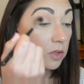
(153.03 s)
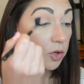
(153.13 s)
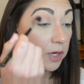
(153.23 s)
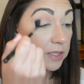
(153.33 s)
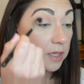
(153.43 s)

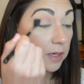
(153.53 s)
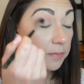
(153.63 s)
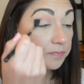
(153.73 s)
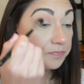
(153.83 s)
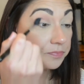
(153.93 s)
crazy.
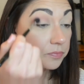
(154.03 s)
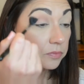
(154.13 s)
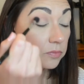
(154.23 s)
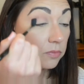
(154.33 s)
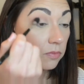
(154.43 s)

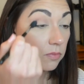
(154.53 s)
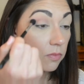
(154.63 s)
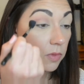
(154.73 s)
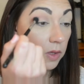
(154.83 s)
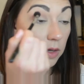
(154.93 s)

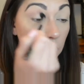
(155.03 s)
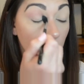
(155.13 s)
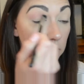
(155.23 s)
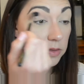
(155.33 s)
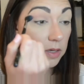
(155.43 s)

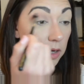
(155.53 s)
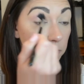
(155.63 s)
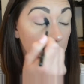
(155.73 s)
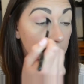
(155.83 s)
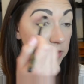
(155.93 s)
Also,
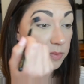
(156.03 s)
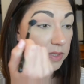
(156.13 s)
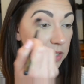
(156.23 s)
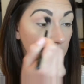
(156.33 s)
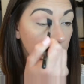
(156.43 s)
my
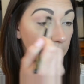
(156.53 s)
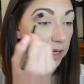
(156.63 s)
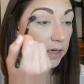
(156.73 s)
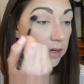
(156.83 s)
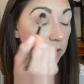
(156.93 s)
husband and
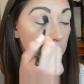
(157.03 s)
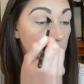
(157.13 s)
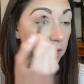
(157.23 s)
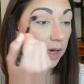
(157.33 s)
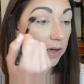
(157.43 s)
I
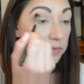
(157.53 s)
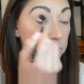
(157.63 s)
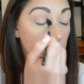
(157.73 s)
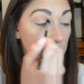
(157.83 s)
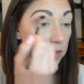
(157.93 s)
have
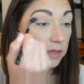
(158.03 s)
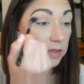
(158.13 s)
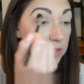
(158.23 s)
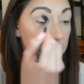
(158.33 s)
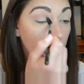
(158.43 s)

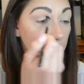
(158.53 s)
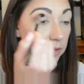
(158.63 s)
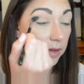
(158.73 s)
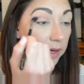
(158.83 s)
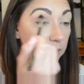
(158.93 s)
started
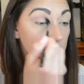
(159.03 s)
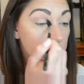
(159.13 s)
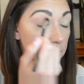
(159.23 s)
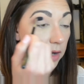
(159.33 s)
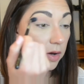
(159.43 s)
cycling,
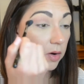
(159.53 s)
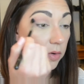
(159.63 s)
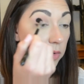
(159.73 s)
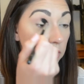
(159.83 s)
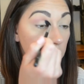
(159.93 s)

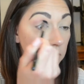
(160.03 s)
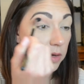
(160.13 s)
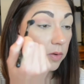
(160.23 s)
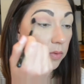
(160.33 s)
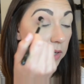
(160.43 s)
so
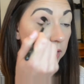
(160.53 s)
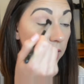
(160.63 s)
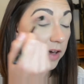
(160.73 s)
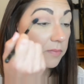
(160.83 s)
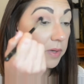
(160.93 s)
we
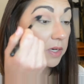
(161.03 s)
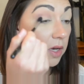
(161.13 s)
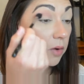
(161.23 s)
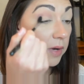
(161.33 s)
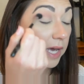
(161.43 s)
have been
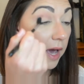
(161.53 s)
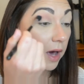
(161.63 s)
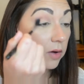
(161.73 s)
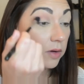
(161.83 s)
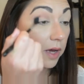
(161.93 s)
going
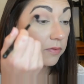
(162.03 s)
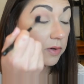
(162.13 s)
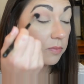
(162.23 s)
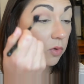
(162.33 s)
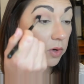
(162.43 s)
out
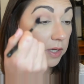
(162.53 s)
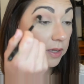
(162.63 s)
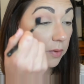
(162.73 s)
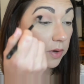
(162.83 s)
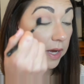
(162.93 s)
every
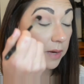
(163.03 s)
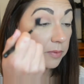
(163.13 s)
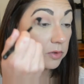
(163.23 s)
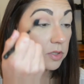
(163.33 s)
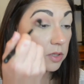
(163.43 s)
morning that we're
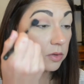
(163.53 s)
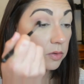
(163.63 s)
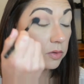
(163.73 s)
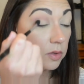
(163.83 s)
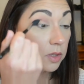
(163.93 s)
able
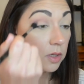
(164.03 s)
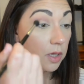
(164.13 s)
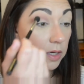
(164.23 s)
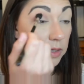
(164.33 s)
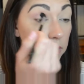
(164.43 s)
to
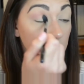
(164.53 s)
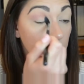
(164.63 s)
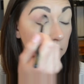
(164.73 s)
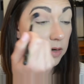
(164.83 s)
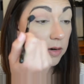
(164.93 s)
and
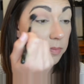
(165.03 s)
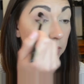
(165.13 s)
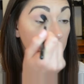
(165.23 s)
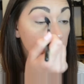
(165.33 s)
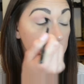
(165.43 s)
getting on our
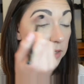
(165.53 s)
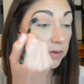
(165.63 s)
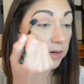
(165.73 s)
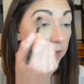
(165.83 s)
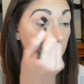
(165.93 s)
bikes and
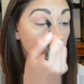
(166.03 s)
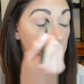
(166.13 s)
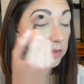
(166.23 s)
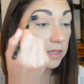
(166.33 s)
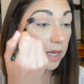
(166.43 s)
going out.
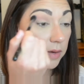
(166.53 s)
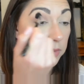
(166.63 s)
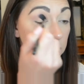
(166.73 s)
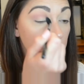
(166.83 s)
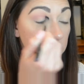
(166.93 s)
And today
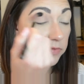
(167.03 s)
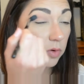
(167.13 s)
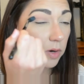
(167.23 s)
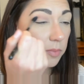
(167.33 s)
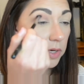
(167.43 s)
we did
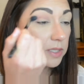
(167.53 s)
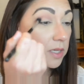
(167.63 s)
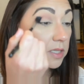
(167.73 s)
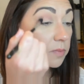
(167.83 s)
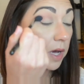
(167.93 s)

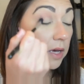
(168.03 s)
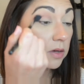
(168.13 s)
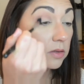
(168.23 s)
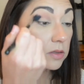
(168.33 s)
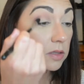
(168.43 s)
4.6
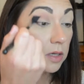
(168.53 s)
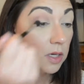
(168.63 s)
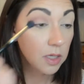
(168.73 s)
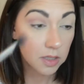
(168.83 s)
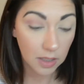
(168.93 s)
miles.
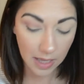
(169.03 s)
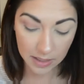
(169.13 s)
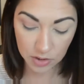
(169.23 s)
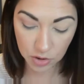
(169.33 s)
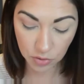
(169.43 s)
The
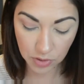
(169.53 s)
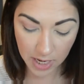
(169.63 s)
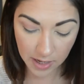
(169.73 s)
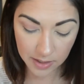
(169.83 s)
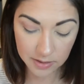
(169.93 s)
last 2
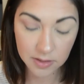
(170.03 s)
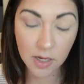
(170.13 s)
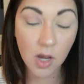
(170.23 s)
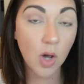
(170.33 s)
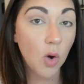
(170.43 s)
days
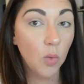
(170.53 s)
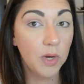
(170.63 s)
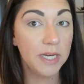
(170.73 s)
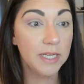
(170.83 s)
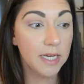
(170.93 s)

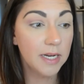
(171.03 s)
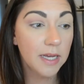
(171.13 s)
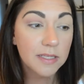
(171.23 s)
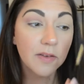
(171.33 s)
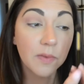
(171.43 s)
we
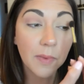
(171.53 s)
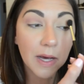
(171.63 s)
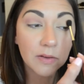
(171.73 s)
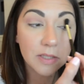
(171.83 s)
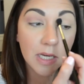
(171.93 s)
did 7
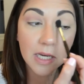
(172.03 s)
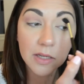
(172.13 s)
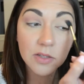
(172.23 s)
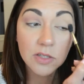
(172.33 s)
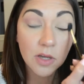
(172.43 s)
miles
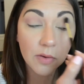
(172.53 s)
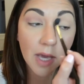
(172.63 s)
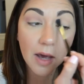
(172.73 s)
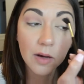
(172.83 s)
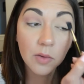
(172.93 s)
each. So
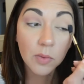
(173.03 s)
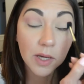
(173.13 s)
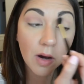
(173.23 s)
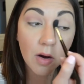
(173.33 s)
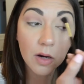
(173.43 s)
yeah,
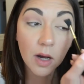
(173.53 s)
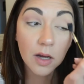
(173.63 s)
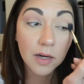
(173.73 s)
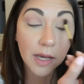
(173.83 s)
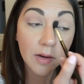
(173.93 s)
we are
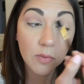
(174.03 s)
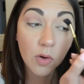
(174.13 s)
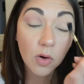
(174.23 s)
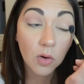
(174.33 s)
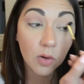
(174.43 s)
on a
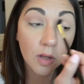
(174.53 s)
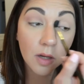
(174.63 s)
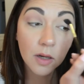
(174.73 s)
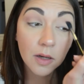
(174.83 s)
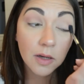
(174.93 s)
roll.
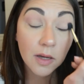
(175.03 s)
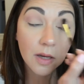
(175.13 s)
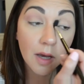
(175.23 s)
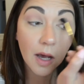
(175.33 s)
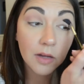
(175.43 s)

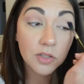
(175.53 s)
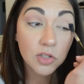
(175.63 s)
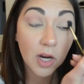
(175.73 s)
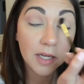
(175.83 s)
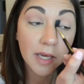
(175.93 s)

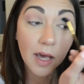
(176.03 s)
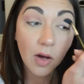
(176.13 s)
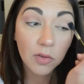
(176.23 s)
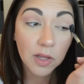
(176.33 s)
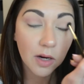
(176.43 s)
Just trying to get
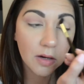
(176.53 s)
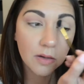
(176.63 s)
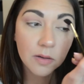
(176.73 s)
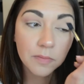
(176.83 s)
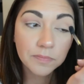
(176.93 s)
healthier,